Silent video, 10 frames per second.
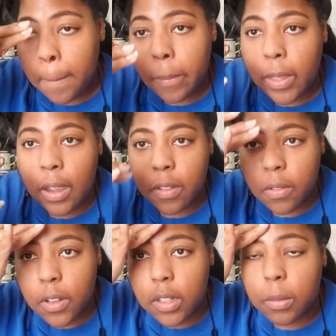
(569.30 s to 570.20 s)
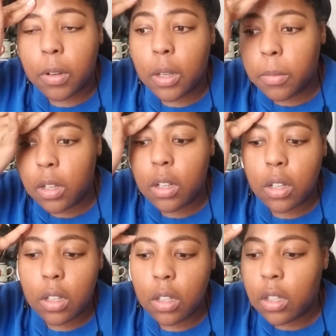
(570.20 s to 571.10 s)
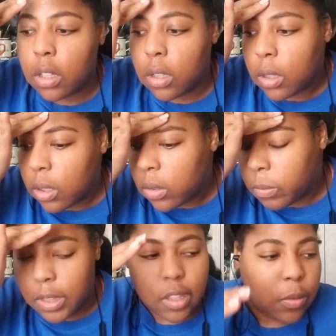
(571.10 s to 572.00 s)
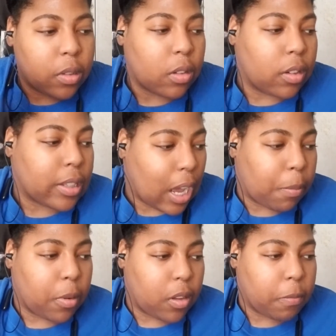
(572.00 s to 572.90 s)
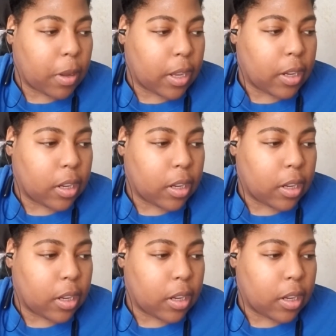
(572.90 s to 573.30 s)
I have the Fenty primer, but this was on top of my